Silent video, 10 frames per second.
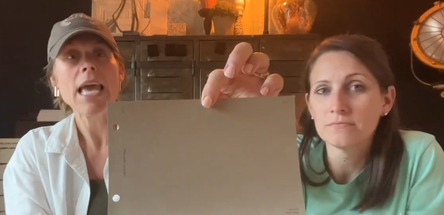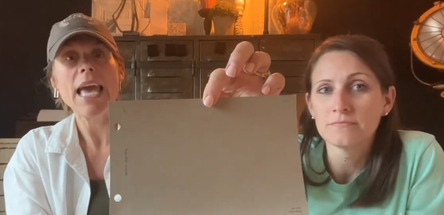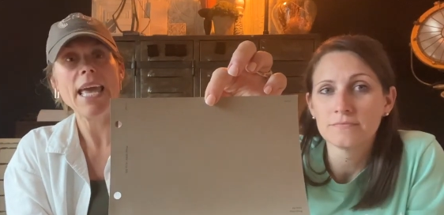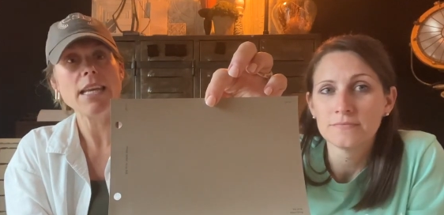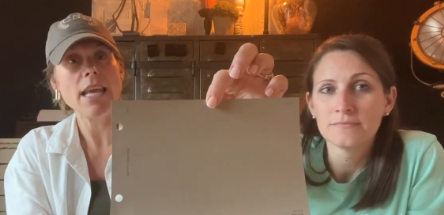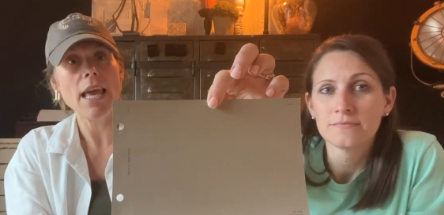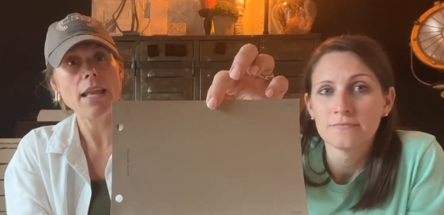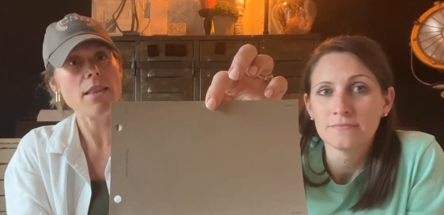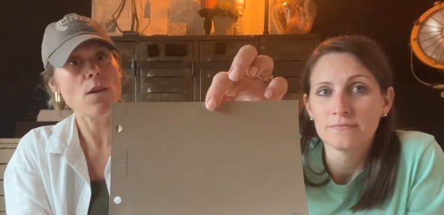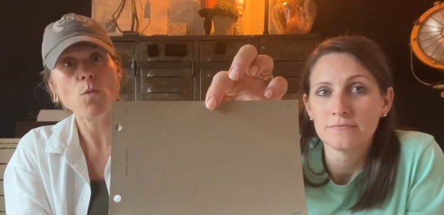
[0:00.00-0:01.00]
Speaker 1: And and
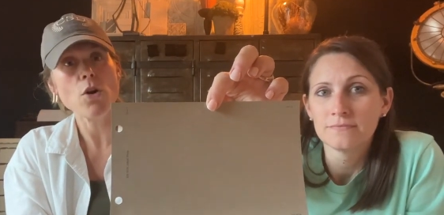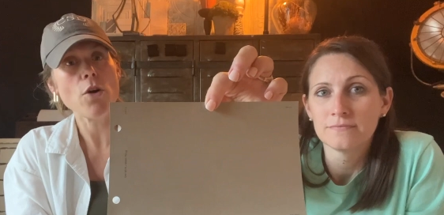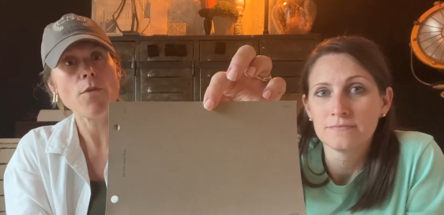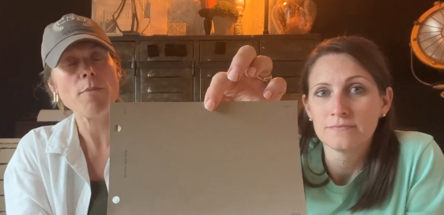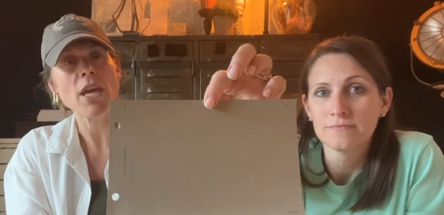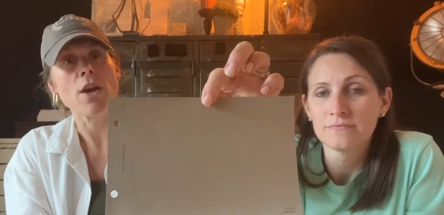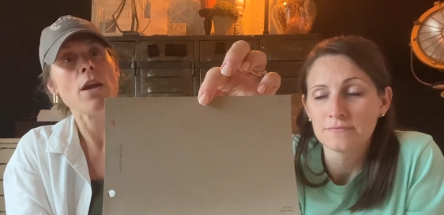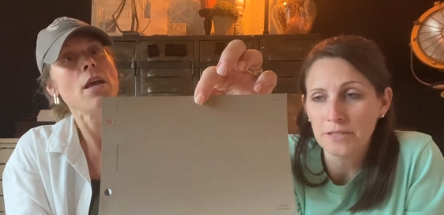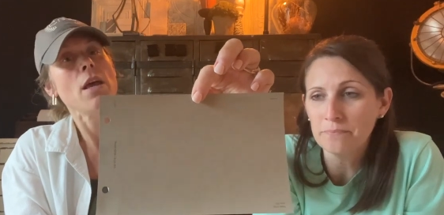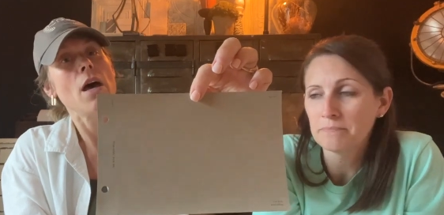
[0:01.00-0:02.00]
then we'll go from there.
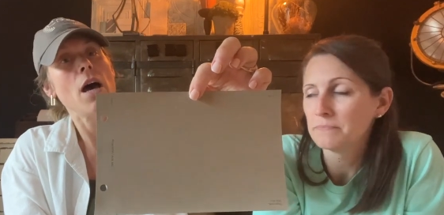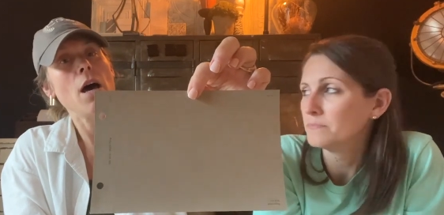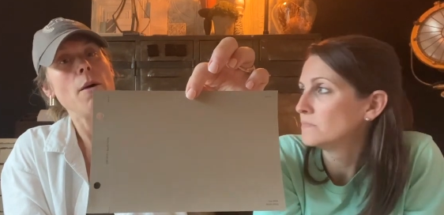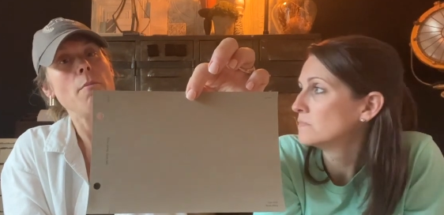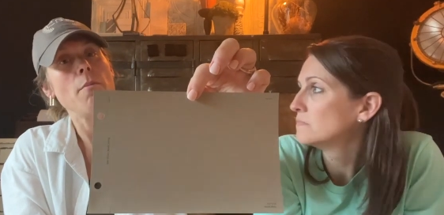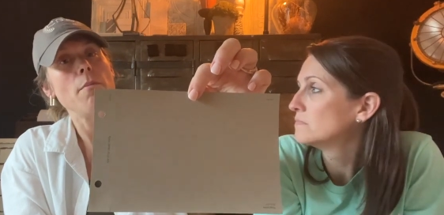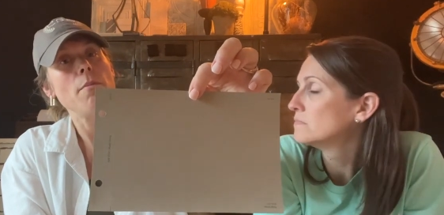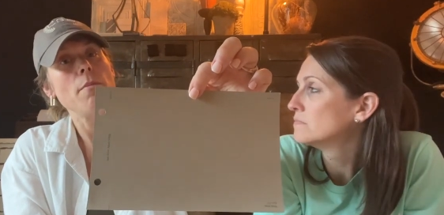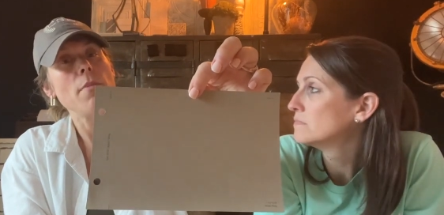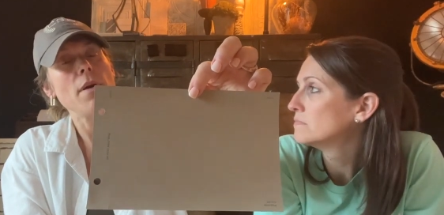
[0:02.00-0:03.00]
Yep. Um
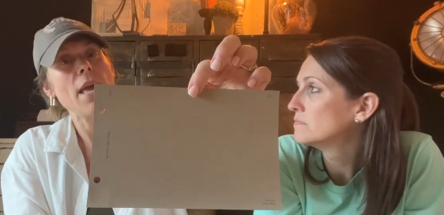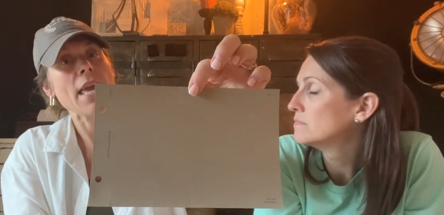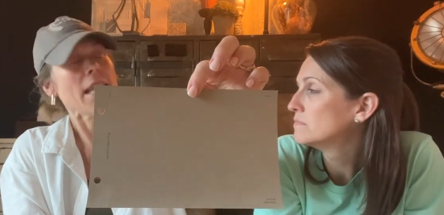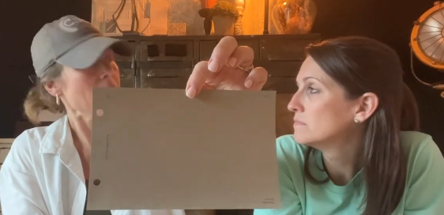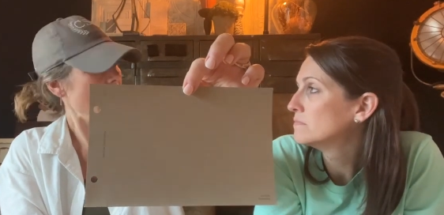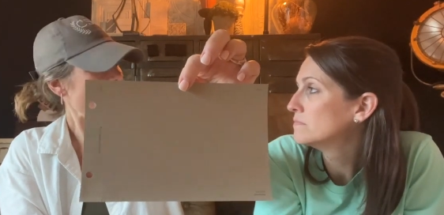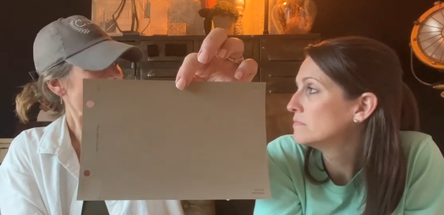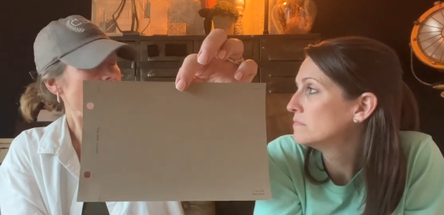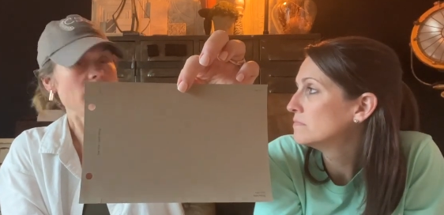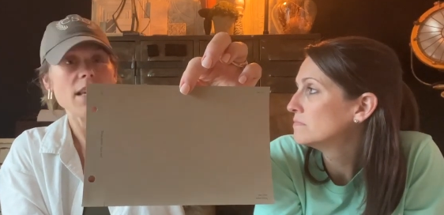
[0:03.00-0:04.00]
and
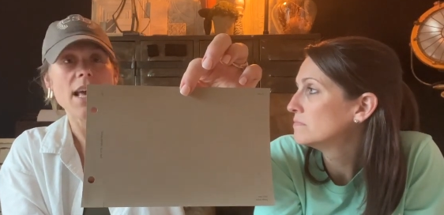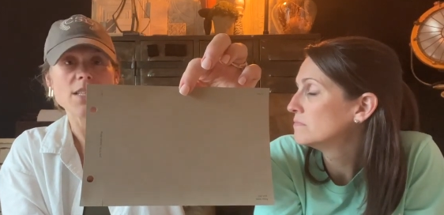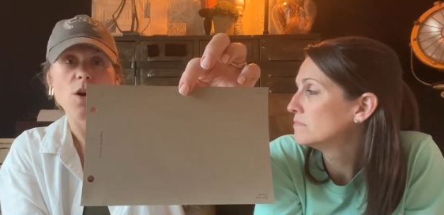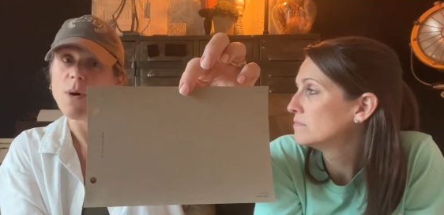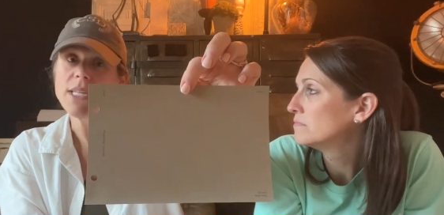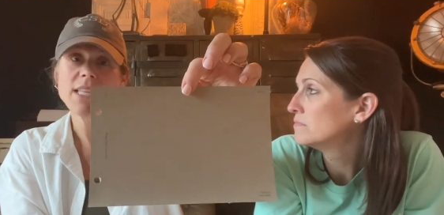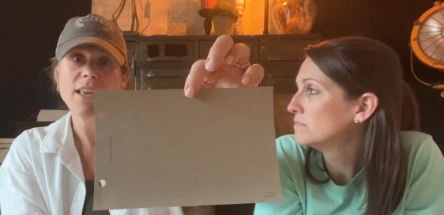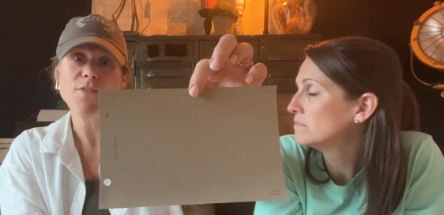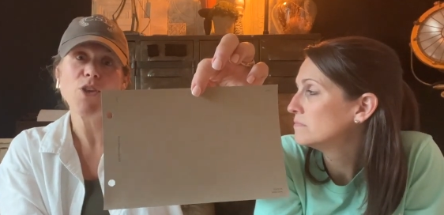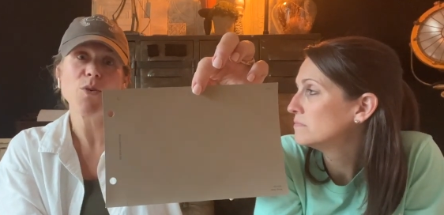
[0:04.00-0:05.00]
and as always, if
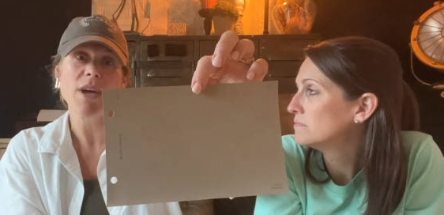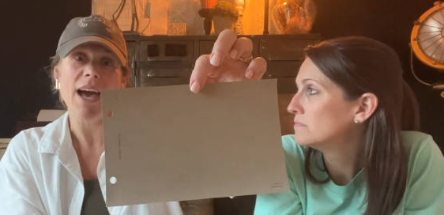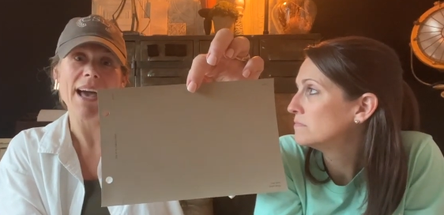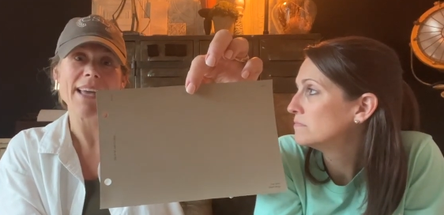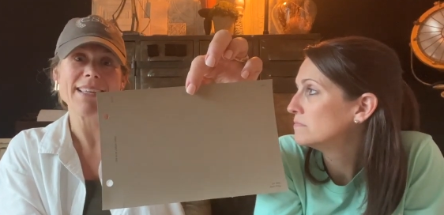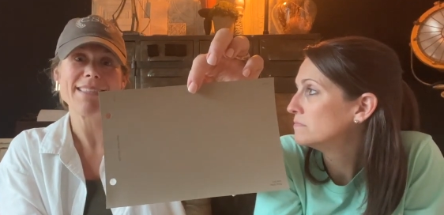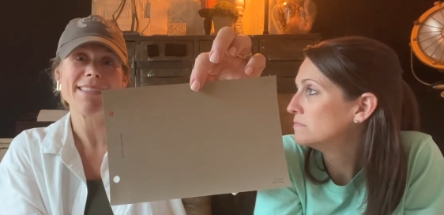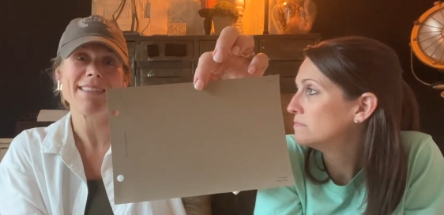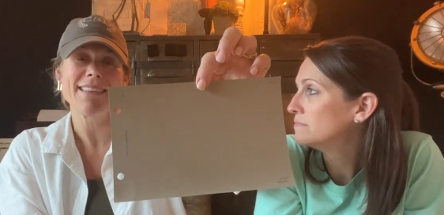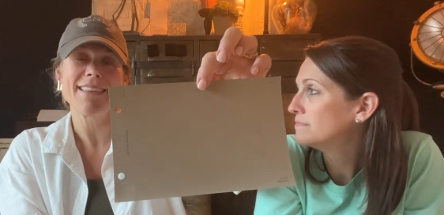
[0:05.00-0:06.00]
you guys